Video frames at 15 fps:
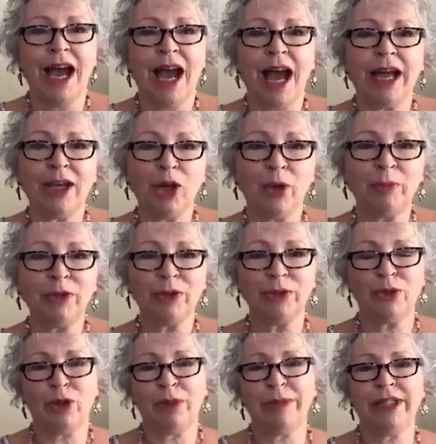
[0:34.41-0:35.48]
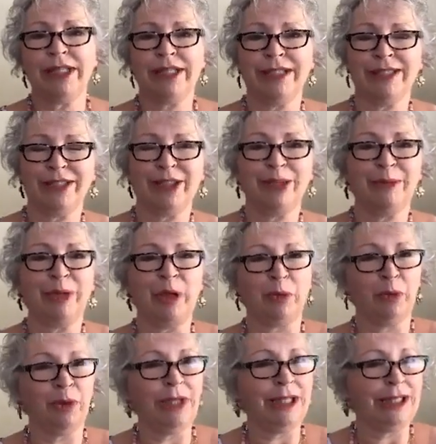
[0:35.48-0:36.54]
I hope you'll join me. This isn't going to be a
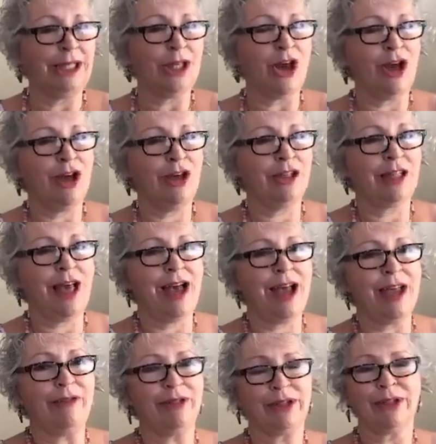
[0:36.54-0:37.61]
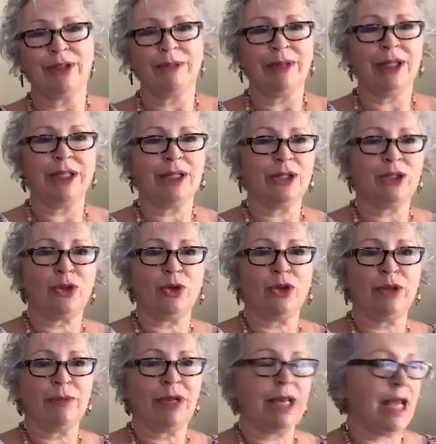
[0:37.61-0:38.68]
really long live. It's going to be a little shorter
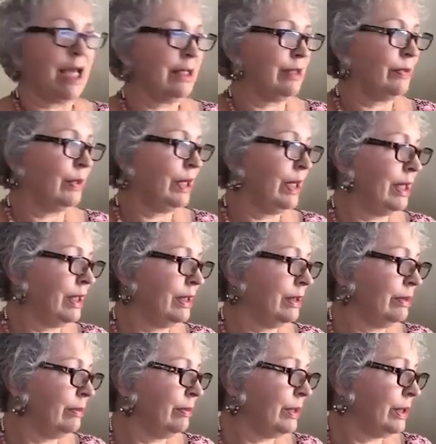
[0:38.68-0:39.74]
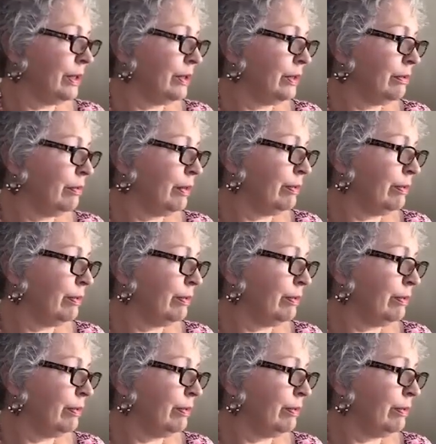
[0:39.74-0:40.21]
than my last one. Oops, I should